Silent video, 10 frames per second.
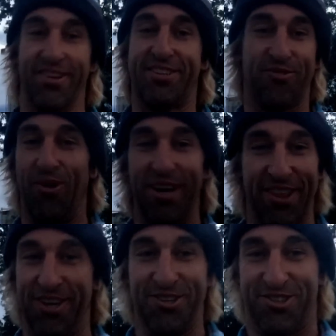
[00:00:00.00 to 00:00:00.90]
it's one
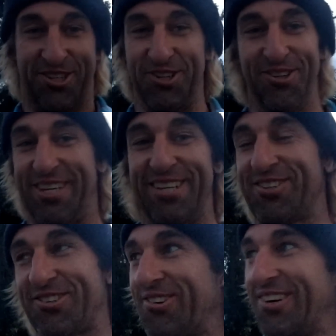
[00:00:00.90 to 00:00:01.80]
of those kooky
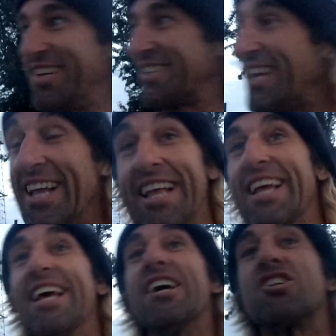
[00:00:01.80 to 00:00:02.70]
stories.
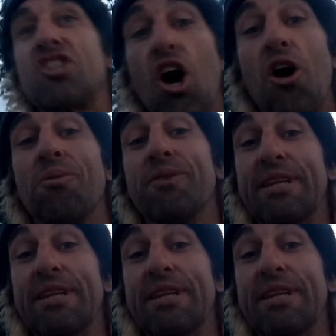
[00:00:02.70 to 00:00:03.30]
So,